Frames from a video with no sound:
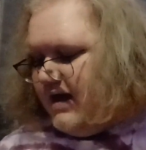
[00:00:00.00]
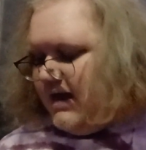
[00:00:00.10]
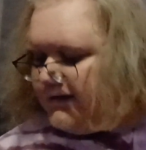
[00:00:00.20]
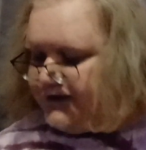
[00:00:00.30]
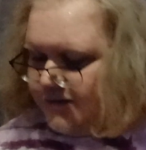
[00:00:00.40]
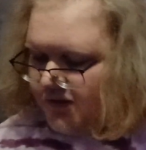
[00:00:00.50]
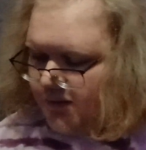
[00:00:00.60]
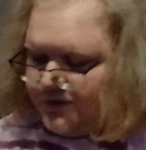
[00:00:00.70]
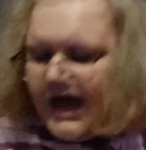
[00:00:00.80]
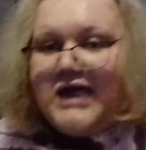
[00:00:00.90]
And some of the
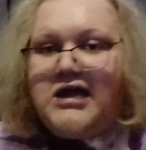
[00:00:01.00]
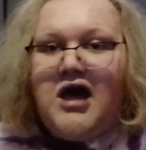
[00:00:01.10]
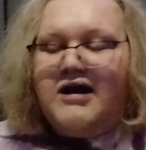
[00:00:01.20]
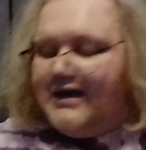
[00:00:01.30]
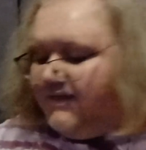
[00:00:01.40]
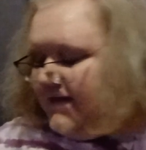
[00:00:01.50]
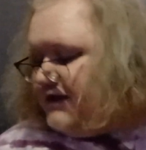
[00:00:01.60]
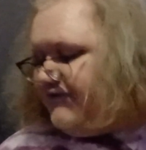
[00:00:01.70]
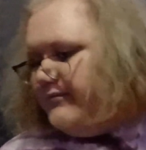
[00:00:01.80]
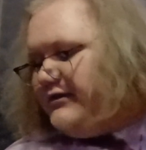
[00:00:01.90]
most iconic
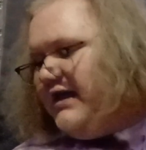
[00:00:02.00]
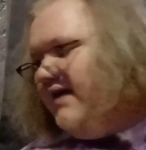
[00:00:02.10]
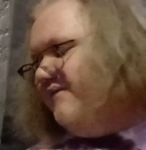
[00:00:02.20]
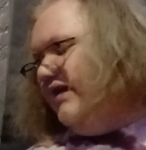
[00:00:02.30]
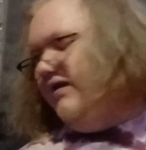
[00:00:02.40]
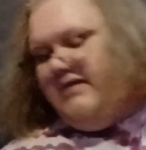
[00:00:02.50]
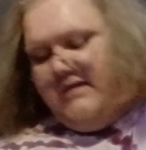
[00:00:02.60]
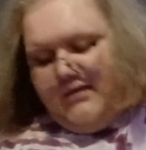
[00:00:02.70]
things from Seinfeld